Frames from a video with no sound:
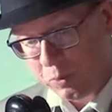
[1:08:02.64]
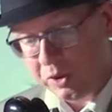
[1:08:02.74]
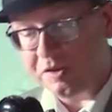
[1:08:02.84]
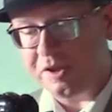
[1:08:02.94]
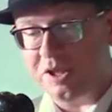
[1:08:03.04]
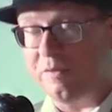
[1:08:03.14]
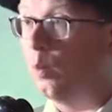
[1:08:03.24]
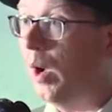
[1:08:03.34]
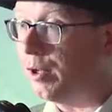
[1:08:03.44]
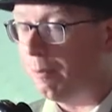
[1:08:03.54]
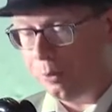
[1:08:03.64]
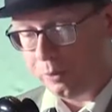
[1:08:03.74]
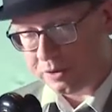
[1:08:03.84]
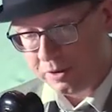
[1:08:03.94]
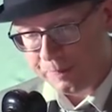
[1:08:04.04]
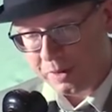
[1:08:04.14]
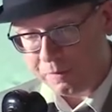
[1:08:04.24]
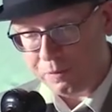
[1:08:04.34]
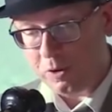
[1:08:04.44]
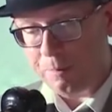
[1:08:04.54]
will consist of a weather report,
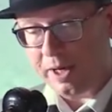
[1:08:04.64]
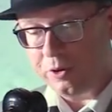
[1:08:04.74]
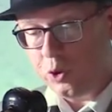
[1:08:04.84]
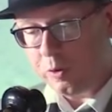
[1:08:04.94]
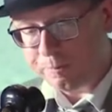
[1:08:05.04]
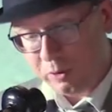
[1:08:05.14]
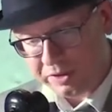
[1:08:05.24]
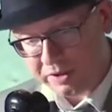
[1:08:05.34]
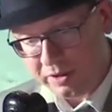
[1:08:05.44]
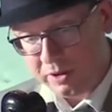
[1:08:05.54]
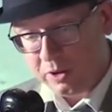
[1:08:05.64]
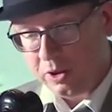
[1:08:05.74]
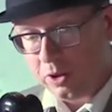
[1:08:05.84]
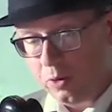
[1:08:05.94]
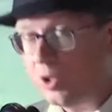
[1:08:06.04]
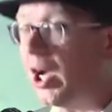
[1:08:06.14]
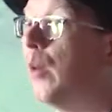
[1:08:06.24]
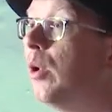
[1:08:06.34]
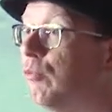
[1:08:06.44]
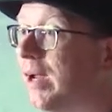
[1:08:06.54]
followed by a news bulletin, which
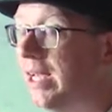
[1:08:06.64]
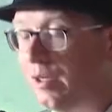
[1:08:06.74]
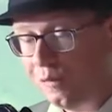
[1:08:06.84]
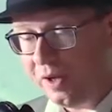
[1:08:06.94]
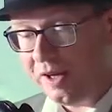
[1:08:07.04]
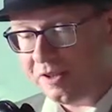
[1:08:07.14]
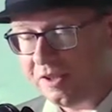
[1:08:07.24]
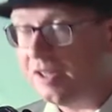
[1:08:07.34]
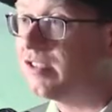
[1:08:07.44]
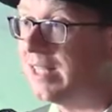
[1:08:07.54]
I will read first at a